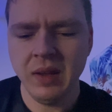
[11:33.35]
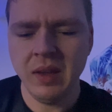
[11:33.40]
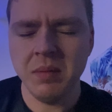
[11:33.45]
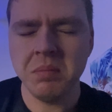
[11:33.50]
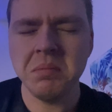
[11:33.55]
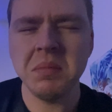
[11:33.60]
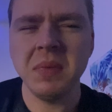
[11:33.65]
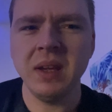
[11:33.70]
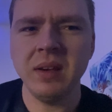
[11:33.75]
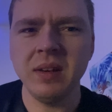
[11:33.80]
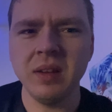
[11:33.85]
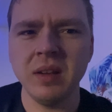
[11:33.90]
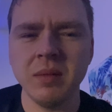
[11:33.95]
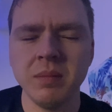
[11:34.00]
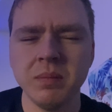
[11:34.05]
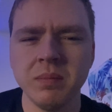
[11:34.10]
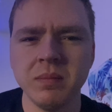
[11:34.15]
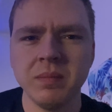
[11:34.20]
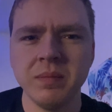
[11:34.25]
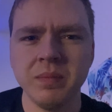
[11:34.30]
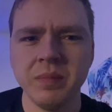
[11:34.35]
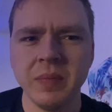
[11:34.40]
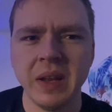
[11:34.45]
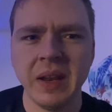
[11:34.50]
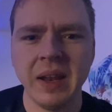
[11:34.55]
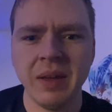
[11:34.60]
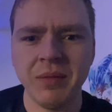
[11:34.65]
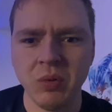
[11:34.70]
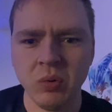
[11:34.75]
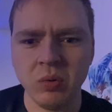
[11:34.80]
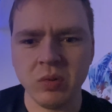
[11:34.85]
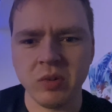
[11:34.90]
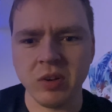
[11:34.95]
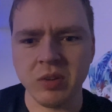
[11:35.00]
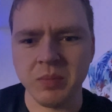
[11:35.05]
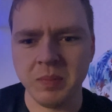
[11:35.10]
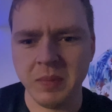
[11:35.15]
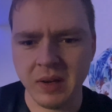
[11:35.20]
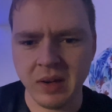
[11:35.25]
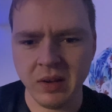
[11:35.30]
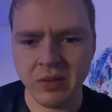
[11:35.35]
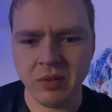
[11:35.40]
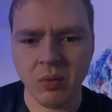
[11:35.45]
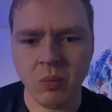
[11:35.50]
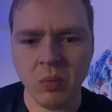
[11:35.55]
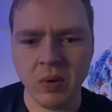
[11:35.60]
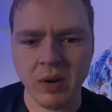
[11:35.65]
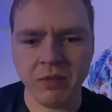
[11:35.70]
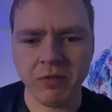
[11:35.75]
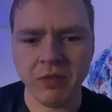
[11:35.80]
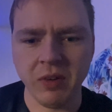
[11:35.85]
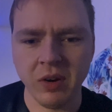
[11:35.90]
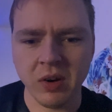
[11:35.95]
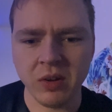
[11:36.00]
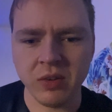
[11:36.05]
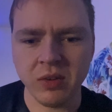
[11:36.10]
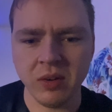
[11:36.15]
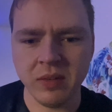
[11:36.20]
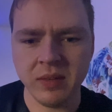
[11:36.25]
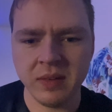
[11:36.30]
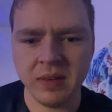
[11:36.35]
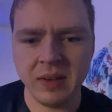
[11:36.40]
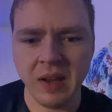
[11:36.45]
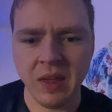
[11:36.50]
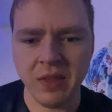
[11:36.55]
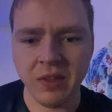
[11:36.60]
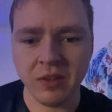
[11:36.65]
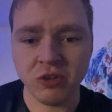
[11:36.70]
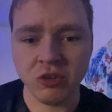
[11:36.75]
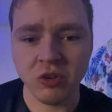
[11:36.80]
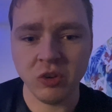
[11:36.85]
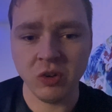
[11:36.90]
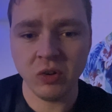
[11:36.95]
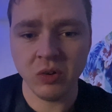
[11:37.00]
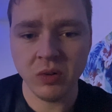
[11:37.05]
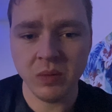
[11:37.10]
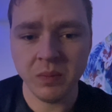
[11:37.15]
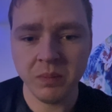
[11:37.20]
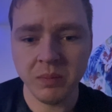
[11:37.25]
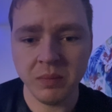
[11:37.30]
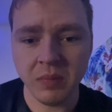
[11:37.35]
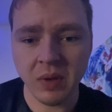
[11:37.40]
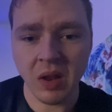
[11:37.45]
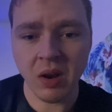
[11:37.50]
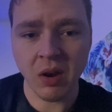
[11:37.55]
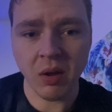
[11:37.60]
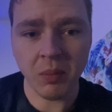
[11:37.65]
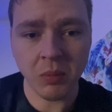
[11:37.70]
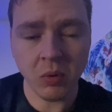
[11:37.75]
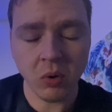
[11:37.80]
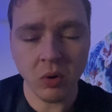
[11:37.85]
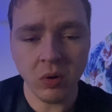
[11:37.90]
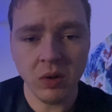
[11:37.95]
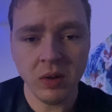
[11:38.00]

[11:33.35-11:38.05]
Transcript: medium level just because I want to focus on the other 2 a lot more.